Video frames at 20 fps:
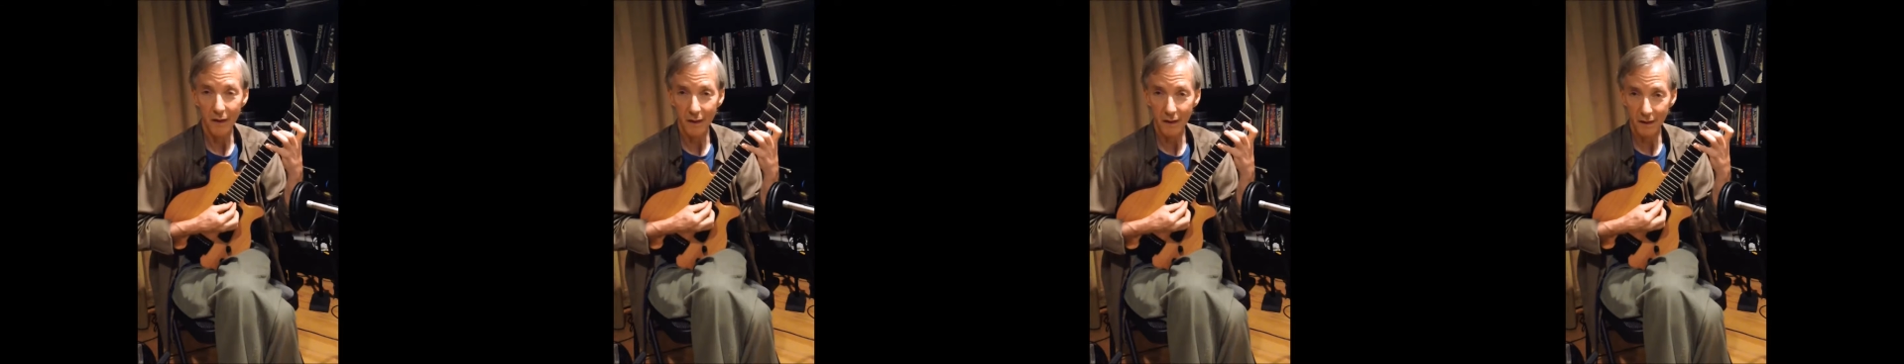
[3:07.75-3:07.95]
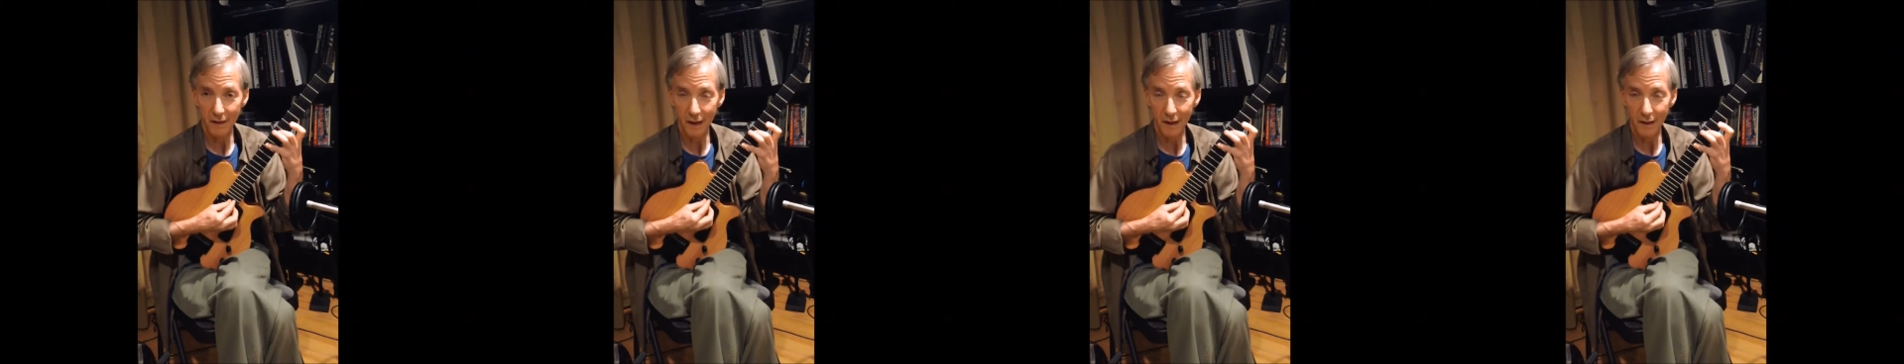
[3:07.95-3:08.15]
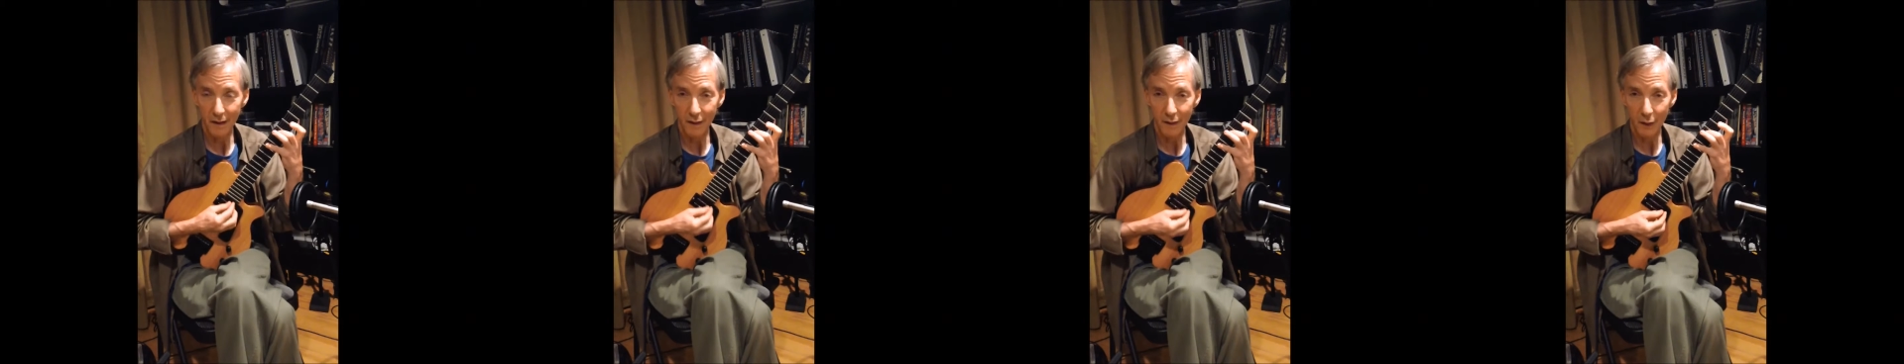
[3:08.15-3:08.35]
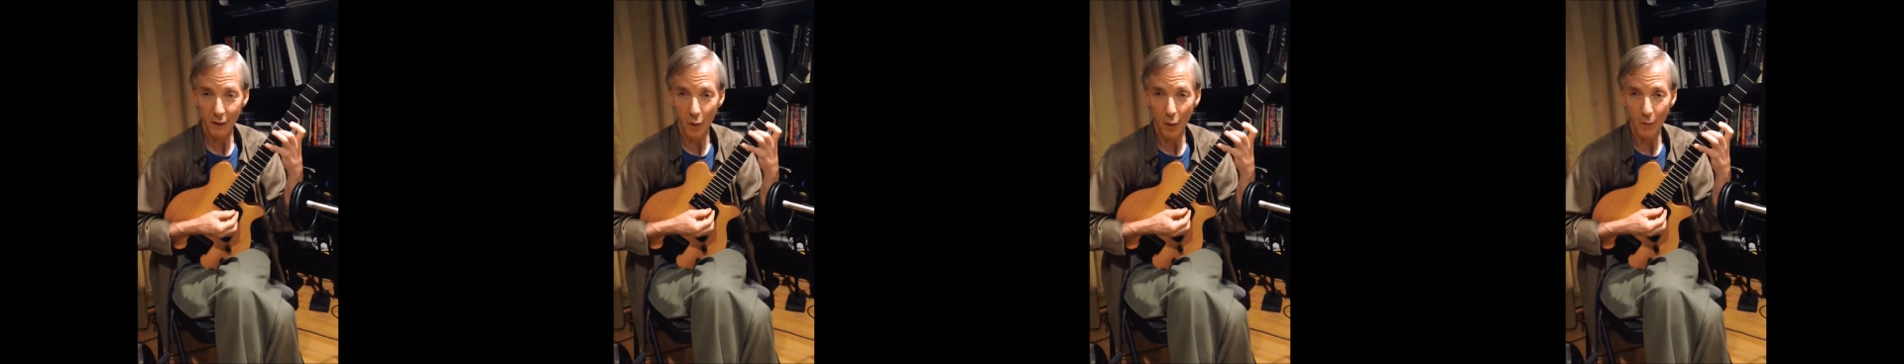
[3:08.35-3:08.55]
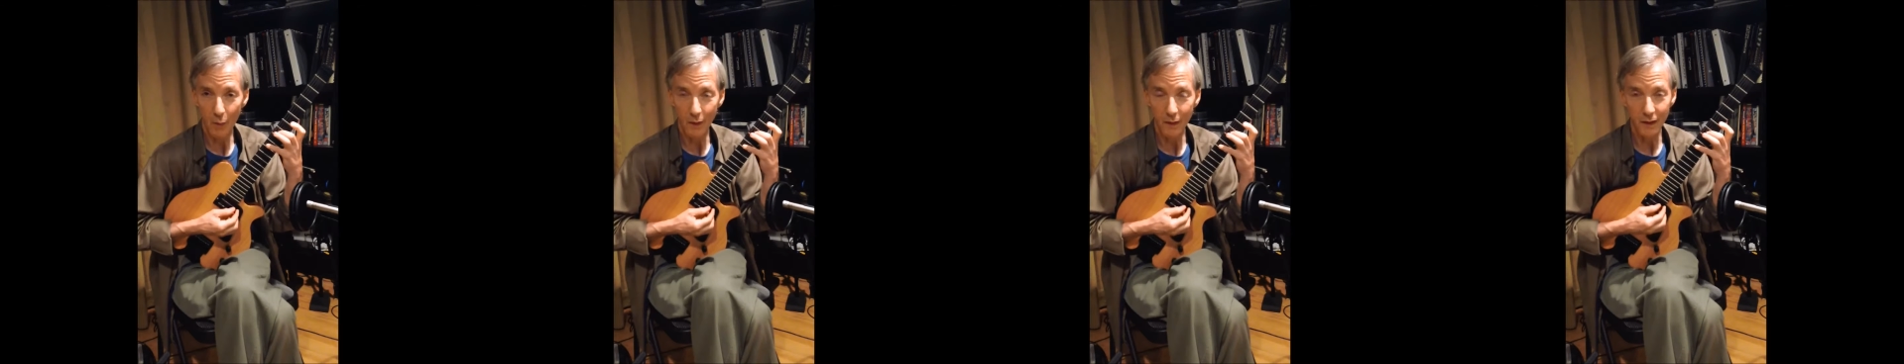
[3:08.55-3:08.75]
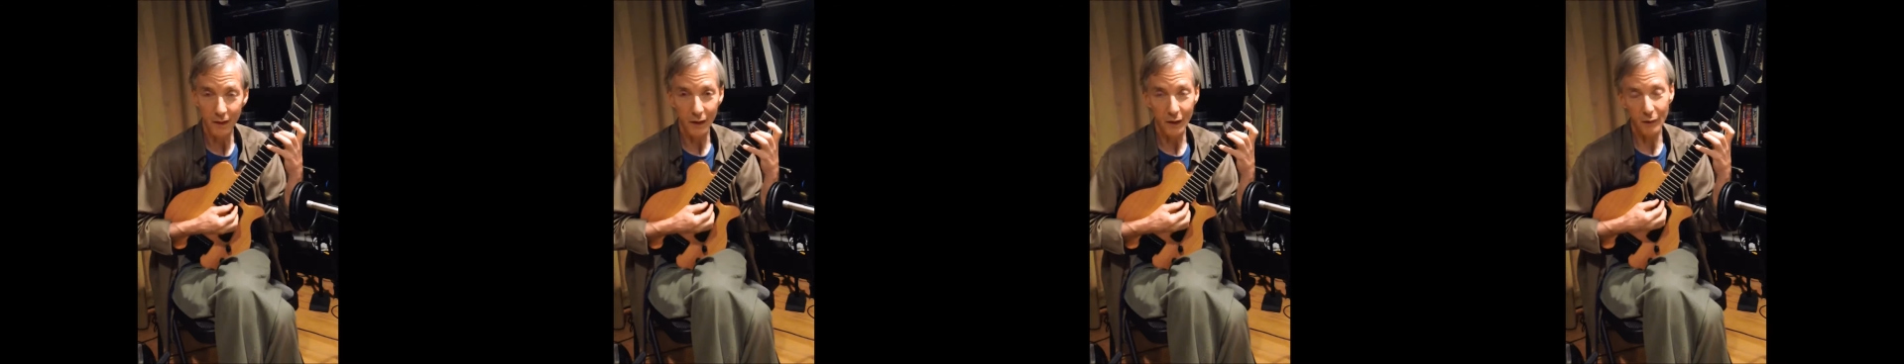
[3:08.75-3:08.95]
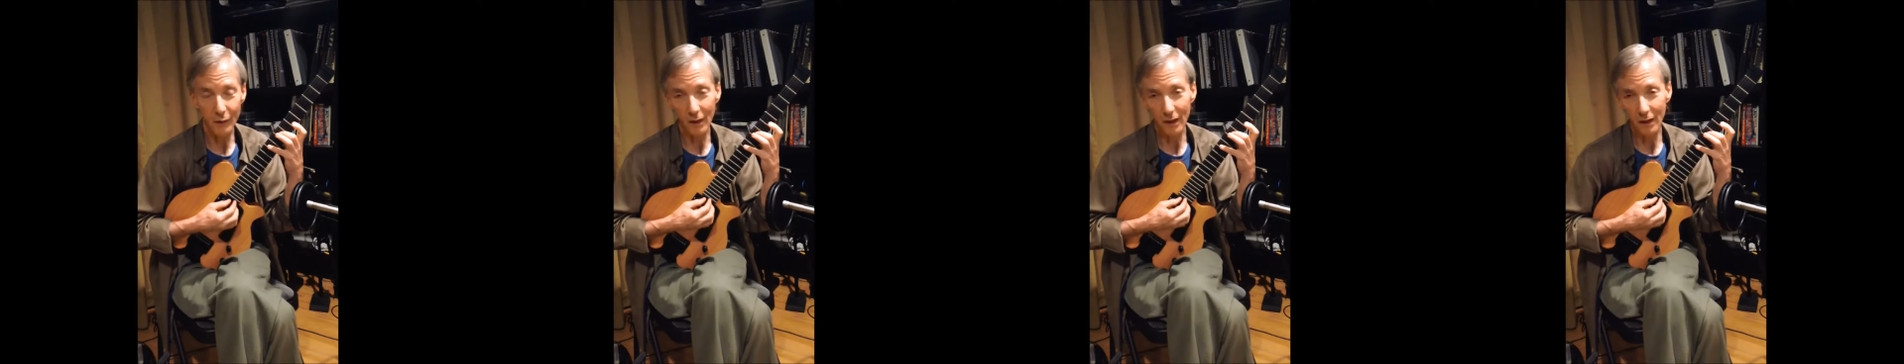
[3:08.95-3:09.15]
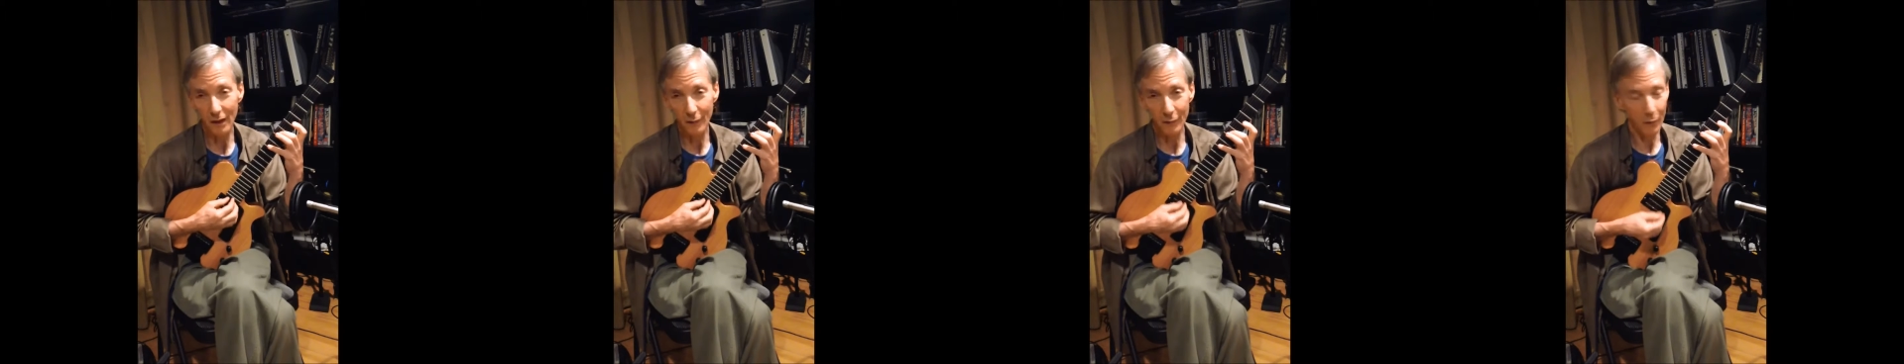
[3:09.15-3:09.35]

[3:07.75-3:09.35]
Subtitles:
this case is the open G string.